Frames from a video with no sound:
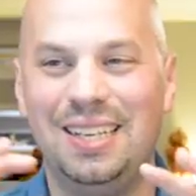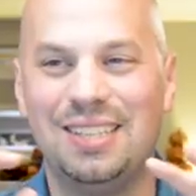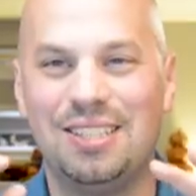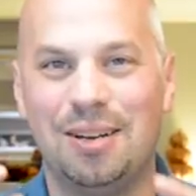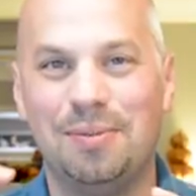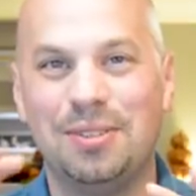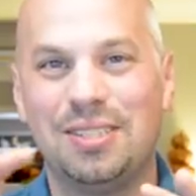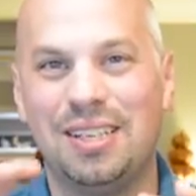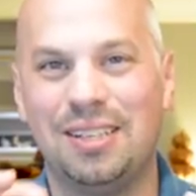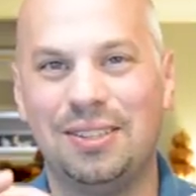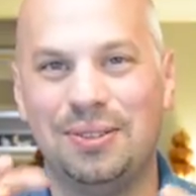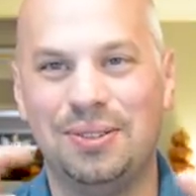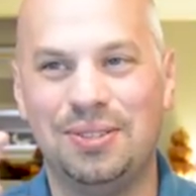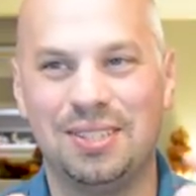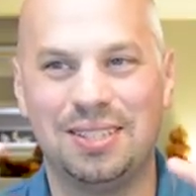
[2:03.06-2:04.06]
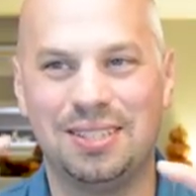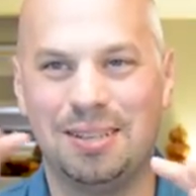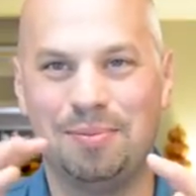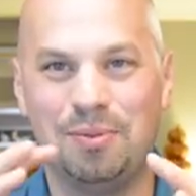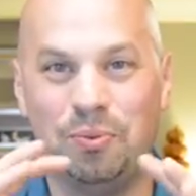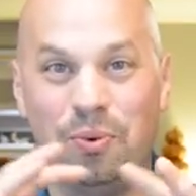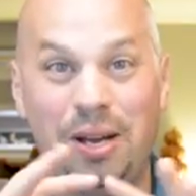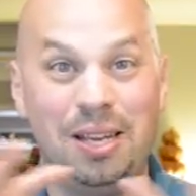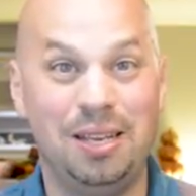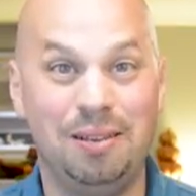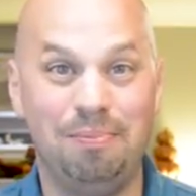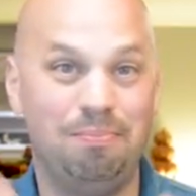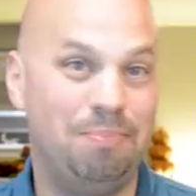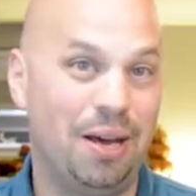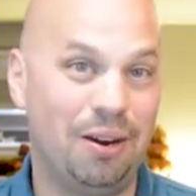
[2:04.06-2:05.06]
It's almost like those, except
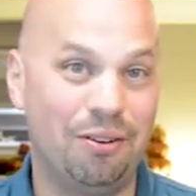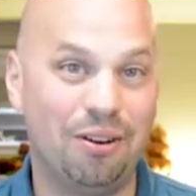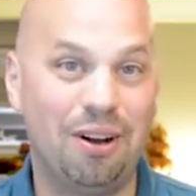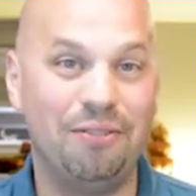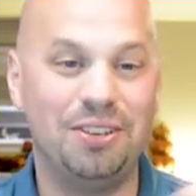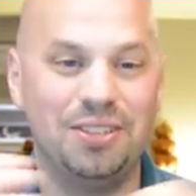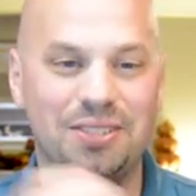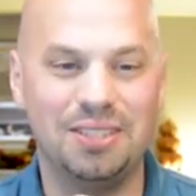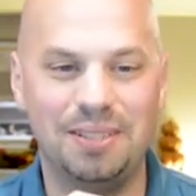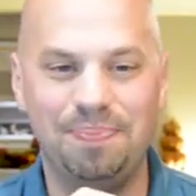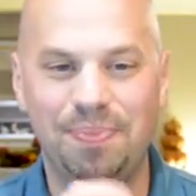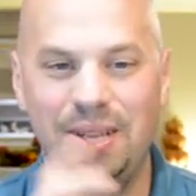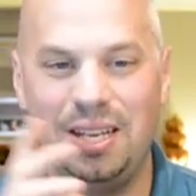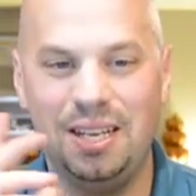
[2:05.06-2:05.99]
way better, obviously.